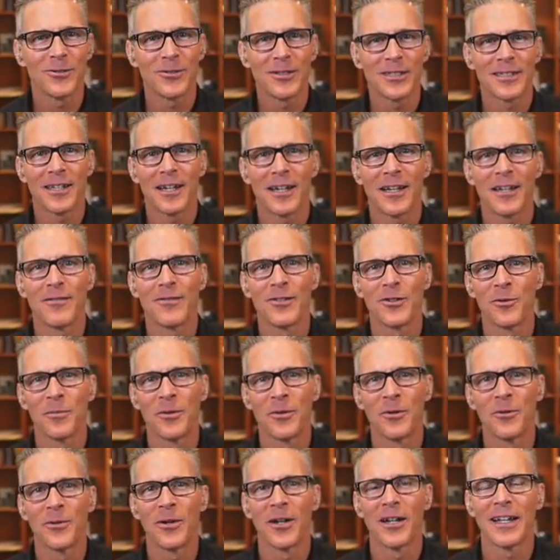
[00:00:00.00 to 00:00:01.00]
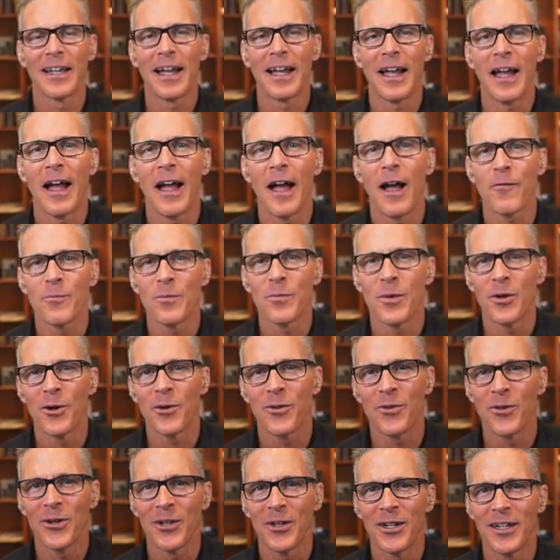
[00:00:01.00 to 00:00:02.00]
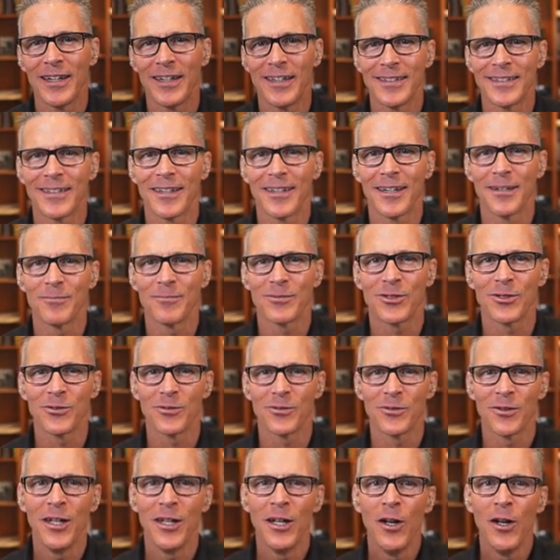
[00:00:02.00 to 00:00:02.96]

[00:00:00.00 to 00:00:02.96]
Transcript: He's not even going to be running a half marathon anytime soon.